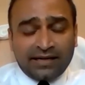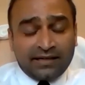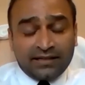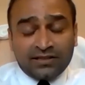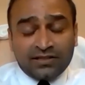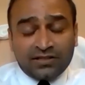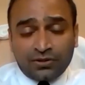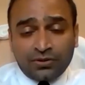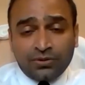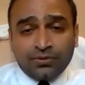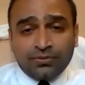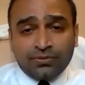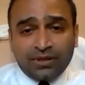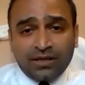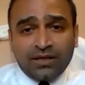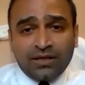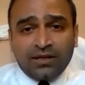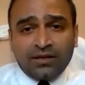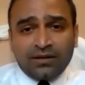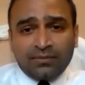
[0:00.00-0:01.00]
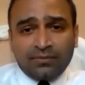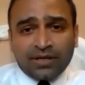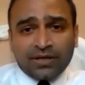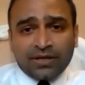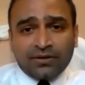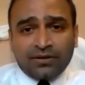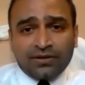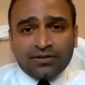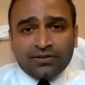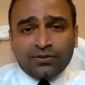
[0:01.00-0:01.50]
And it's true,
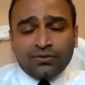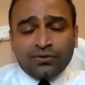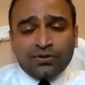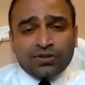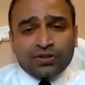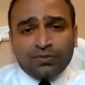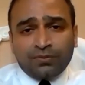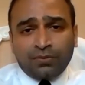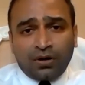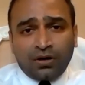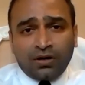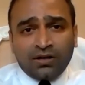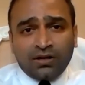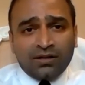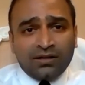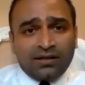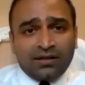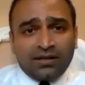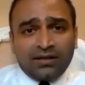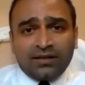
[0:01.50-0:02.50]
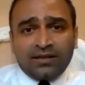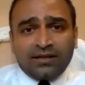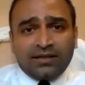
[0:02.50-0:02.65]
because those small